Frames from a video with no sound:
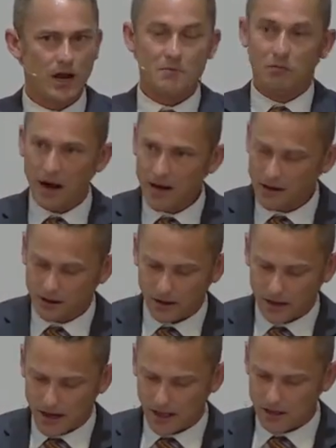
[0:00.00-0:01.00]
admire
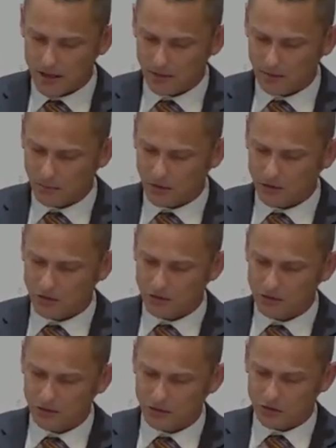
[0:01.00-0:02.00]
and
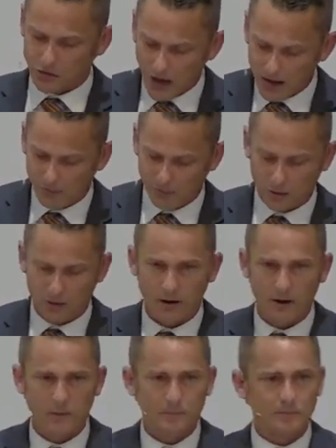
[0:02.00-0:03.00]
must strive
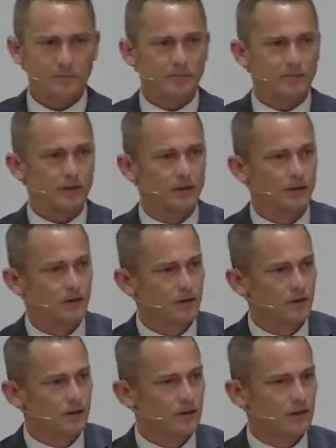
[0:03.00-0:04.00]
for.
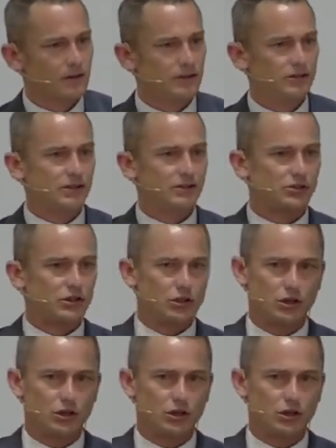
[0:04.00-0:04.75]
This is